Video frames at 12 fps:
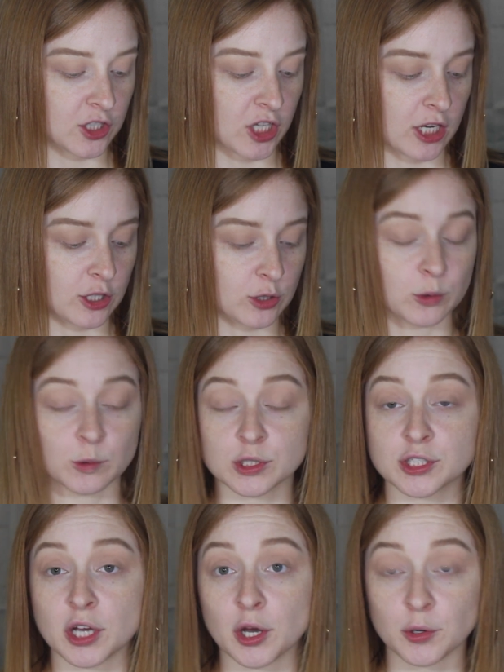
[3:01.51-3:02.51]
shade Cool
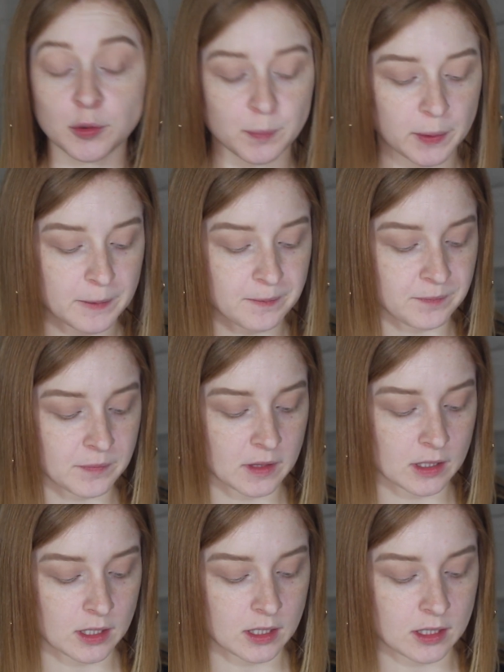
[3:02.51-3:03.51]
Taupe.
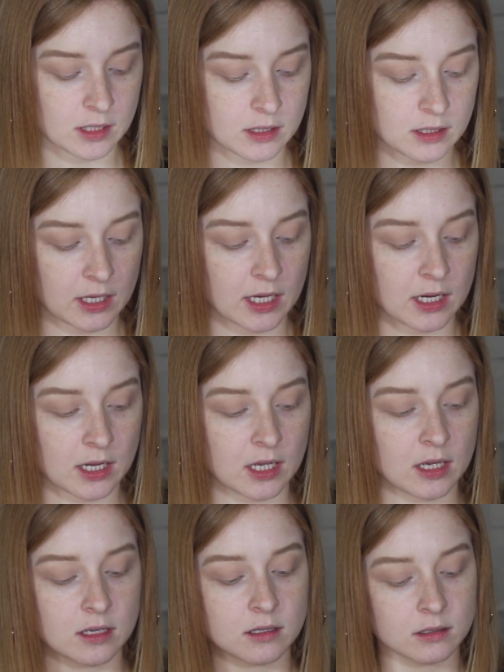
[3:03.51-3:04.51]
It
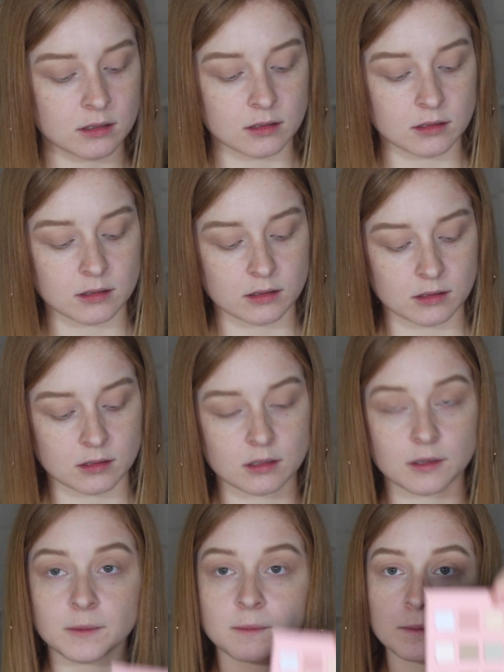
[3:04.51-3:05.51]
is
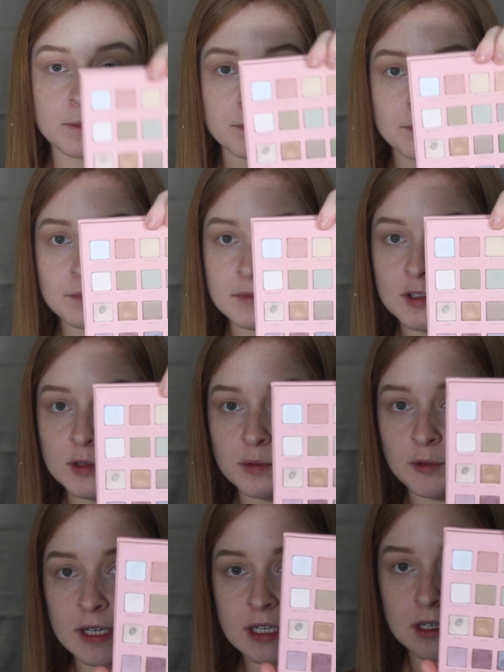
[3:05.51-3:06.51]
this one right